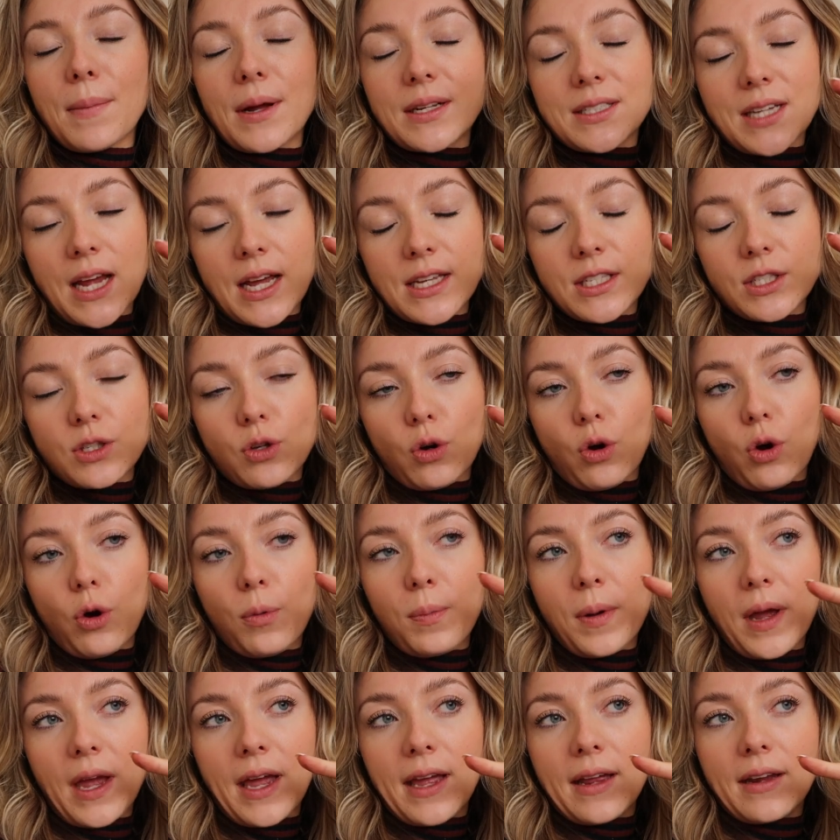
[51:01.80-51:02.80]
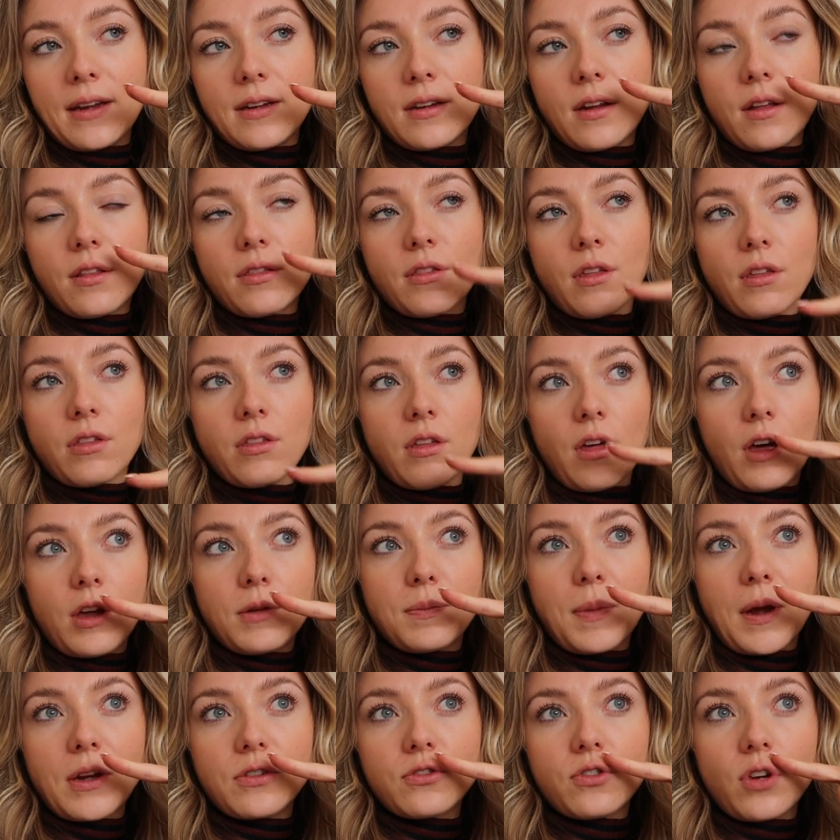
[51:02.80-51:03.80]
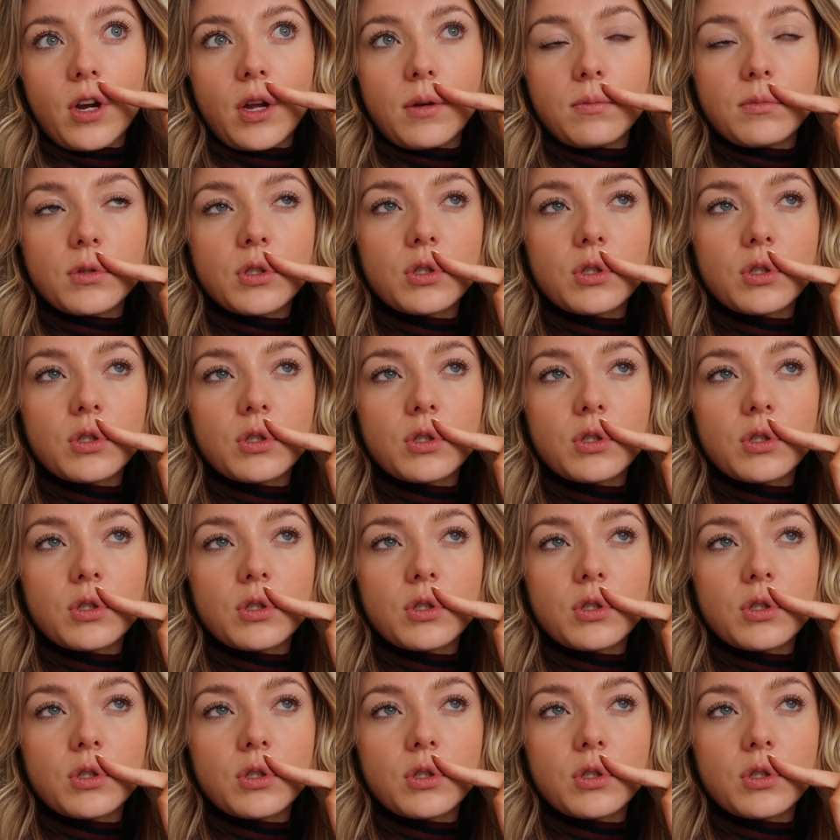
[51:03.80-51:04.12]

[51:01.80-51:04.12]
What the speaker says: my desk up in the third bedroom.